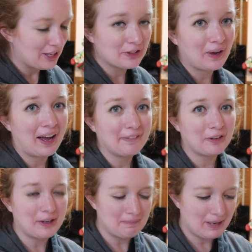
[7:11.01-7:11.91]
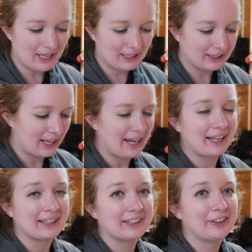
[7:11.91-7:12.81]
So I'm going to make
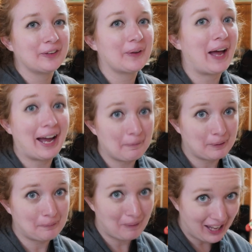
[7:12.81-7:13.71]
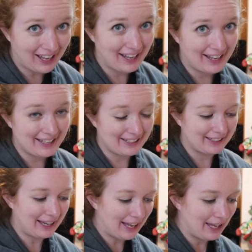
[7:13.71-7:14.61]
like little apple pie
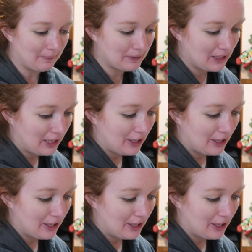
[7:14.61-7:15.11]
cups.